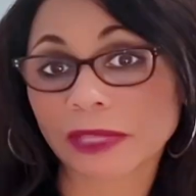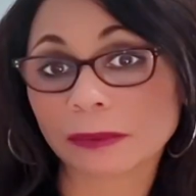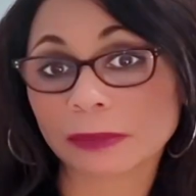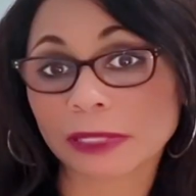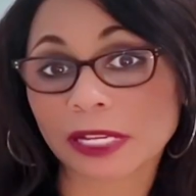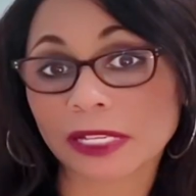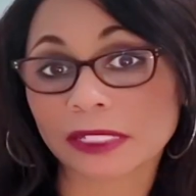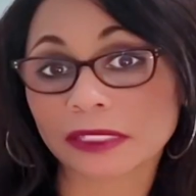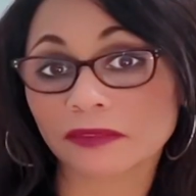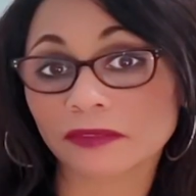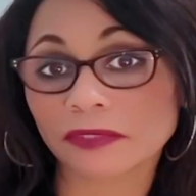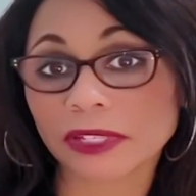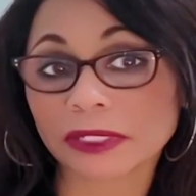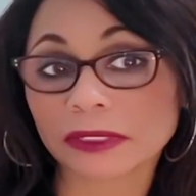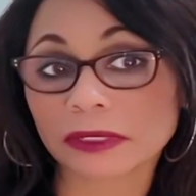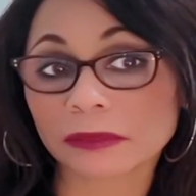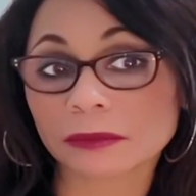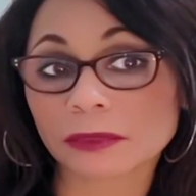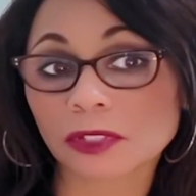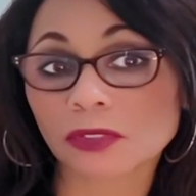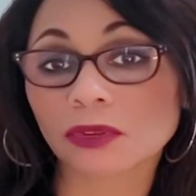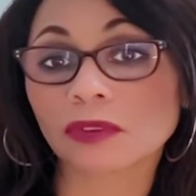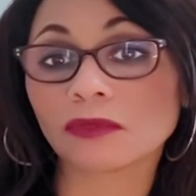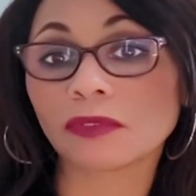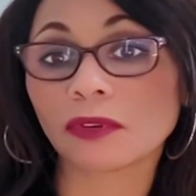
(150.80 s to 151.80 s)
They play the victim
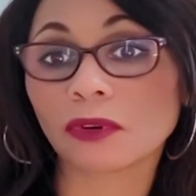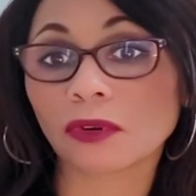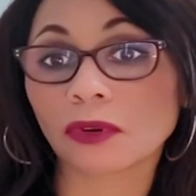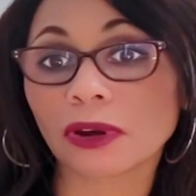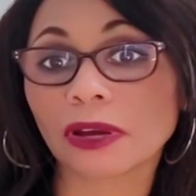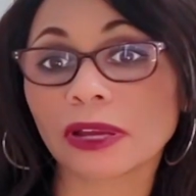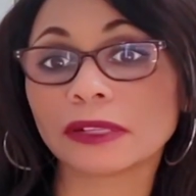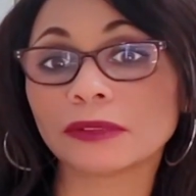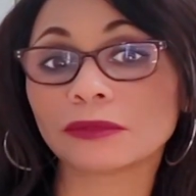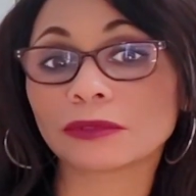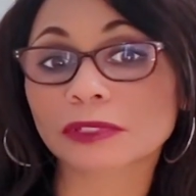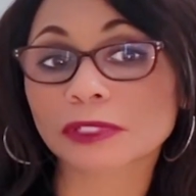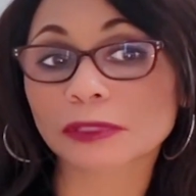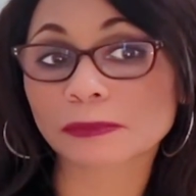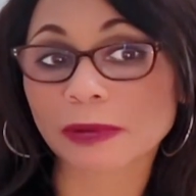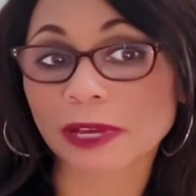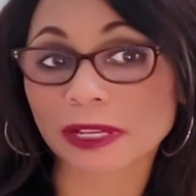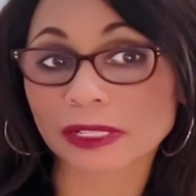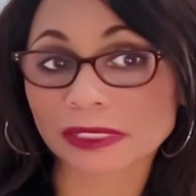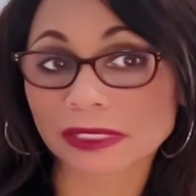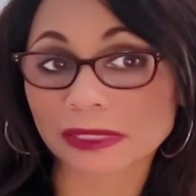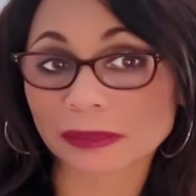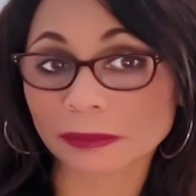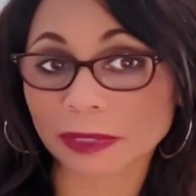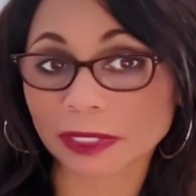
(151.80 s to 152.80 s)
to avoid
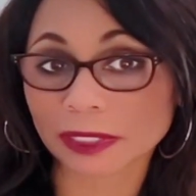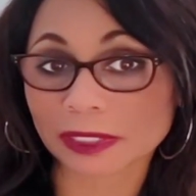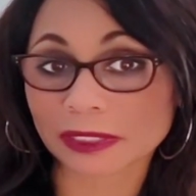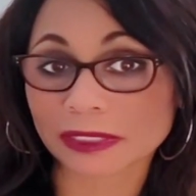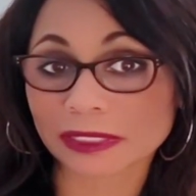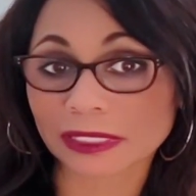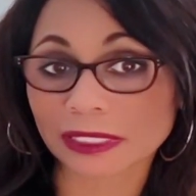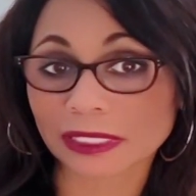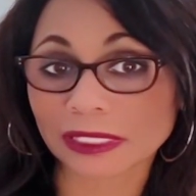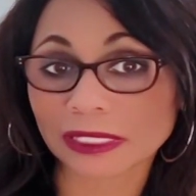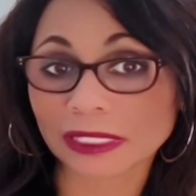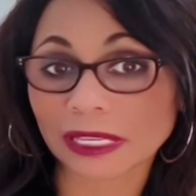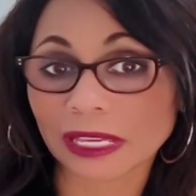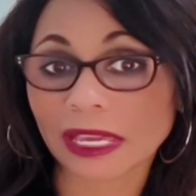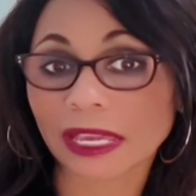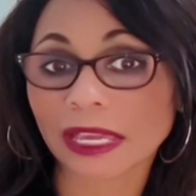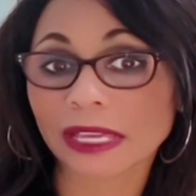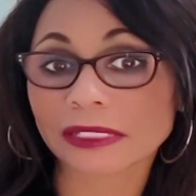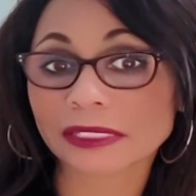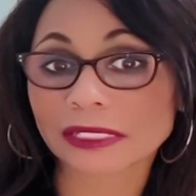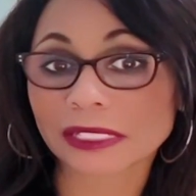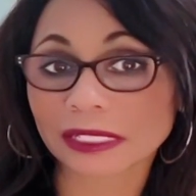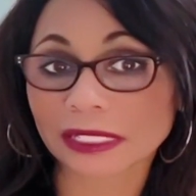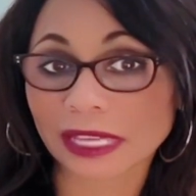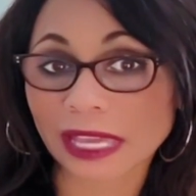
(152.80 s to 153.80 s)
responsibility
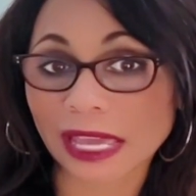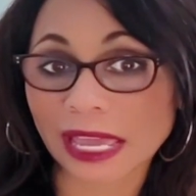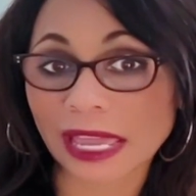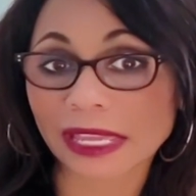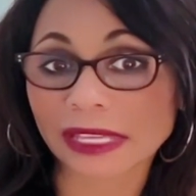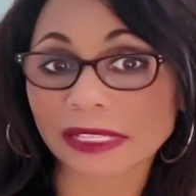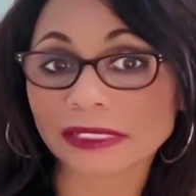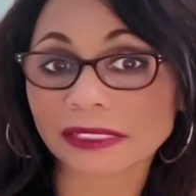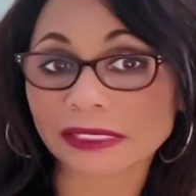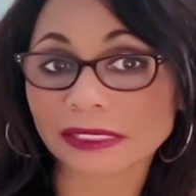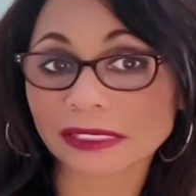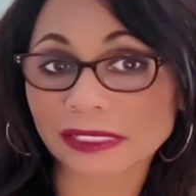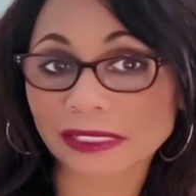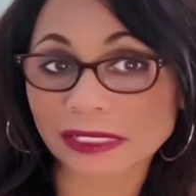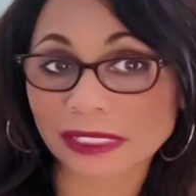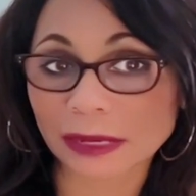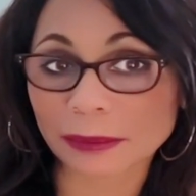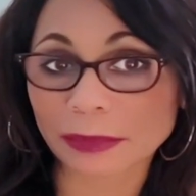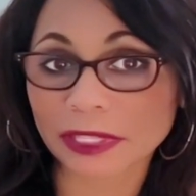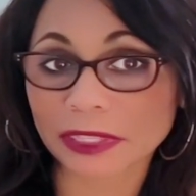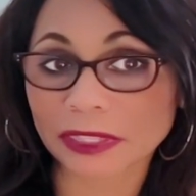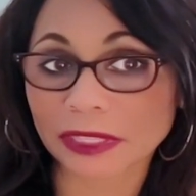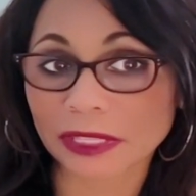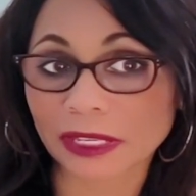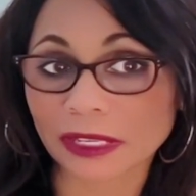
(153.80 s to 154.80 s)
and to gain
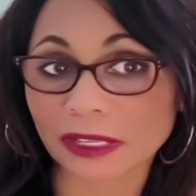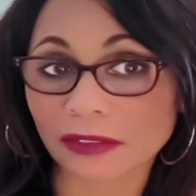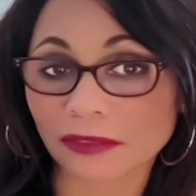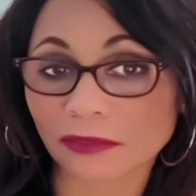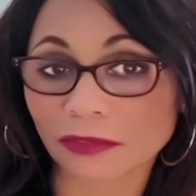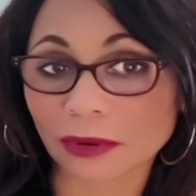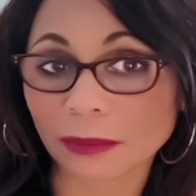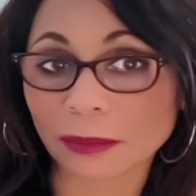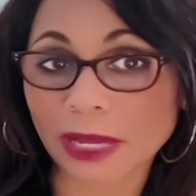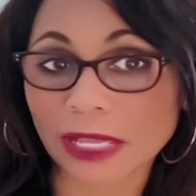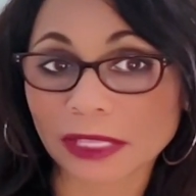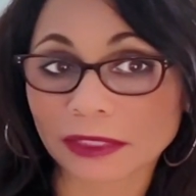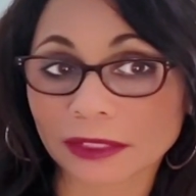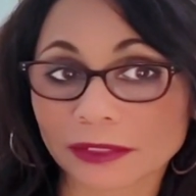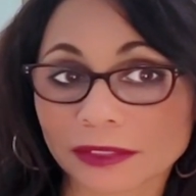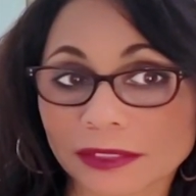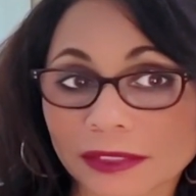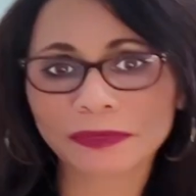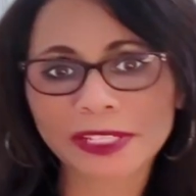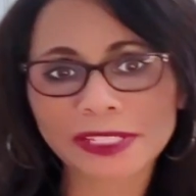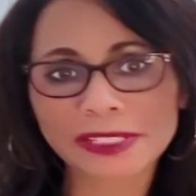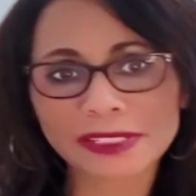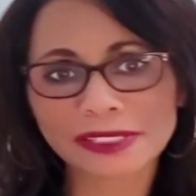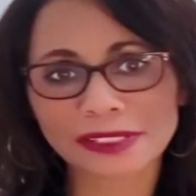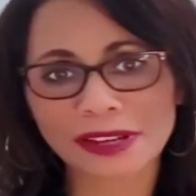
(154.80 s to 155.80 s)
sympathy from others.
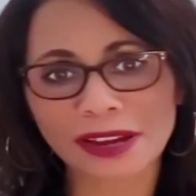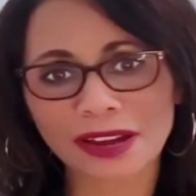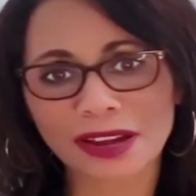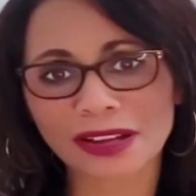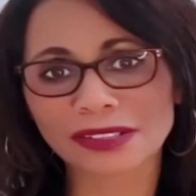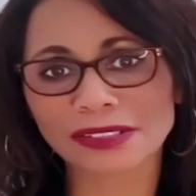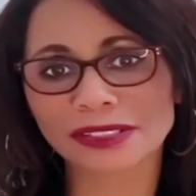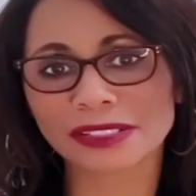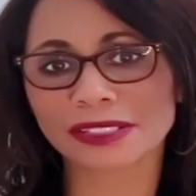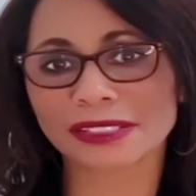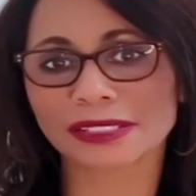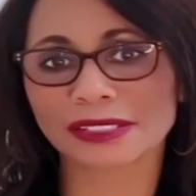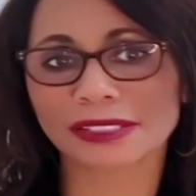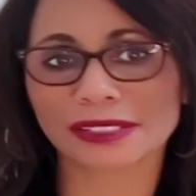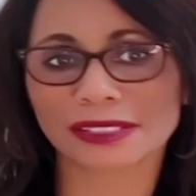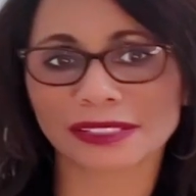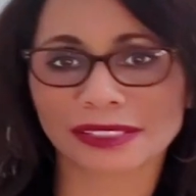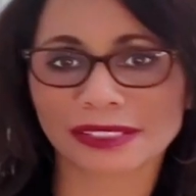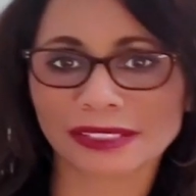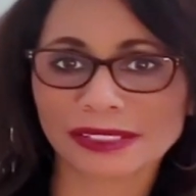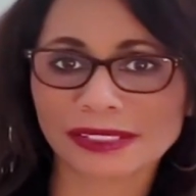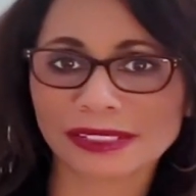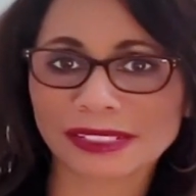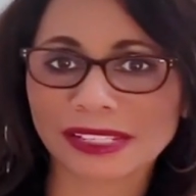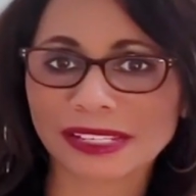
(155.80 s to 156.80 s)
These
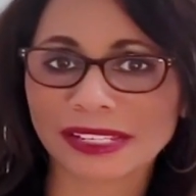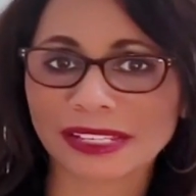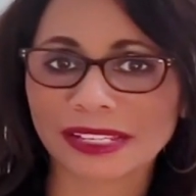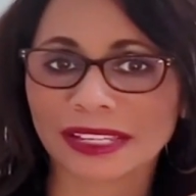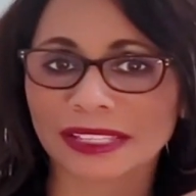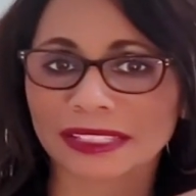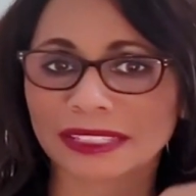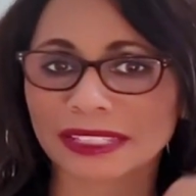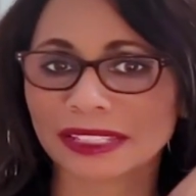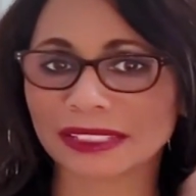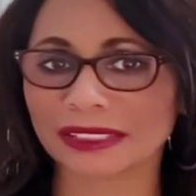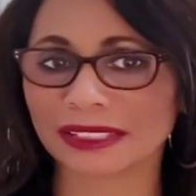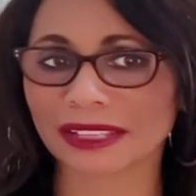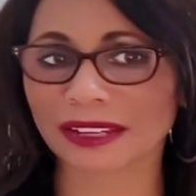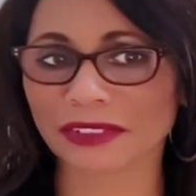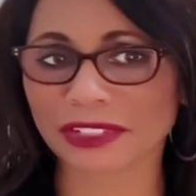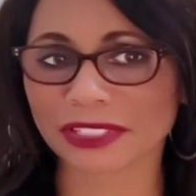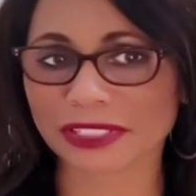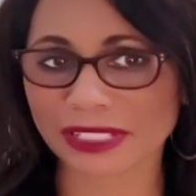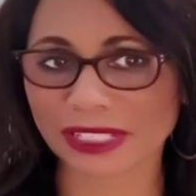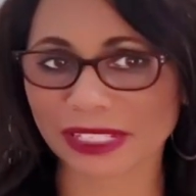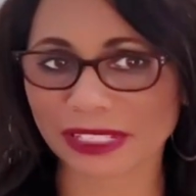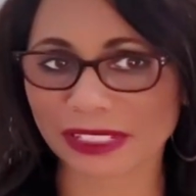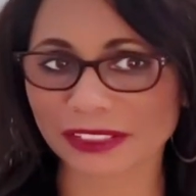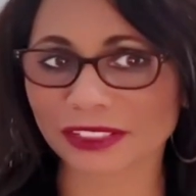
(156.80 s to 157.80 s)
narcissists, yeah, they love
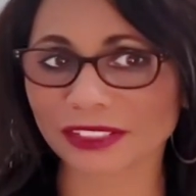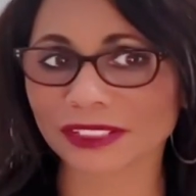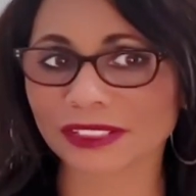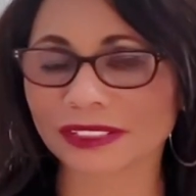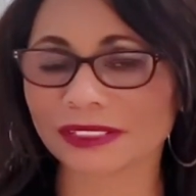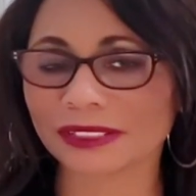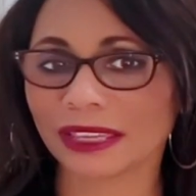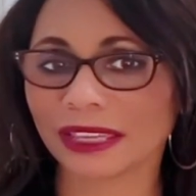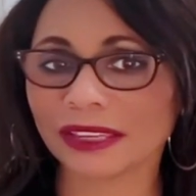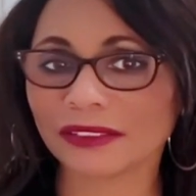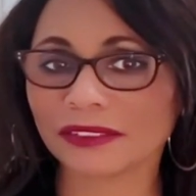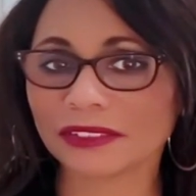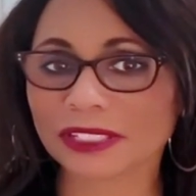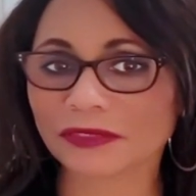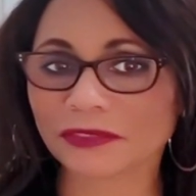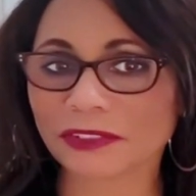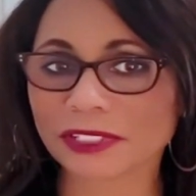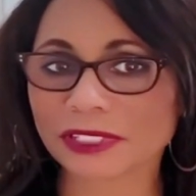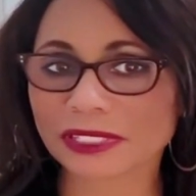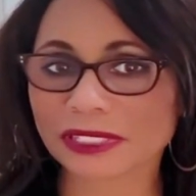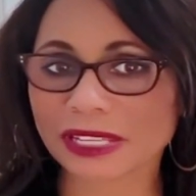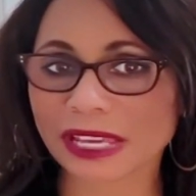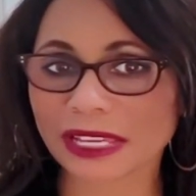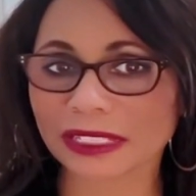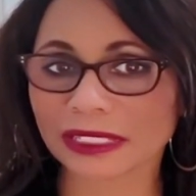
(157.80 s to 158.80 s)
attention, even if
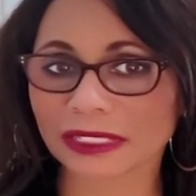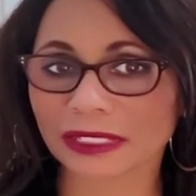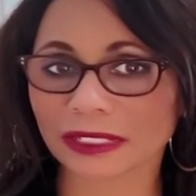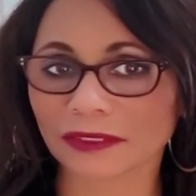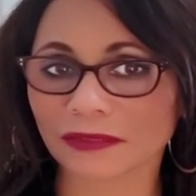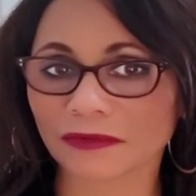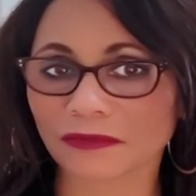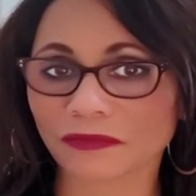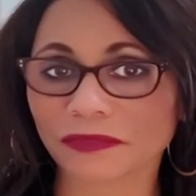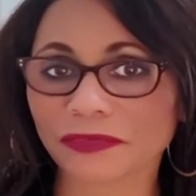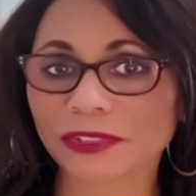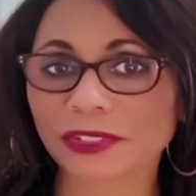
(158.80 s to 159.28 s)
it's negative.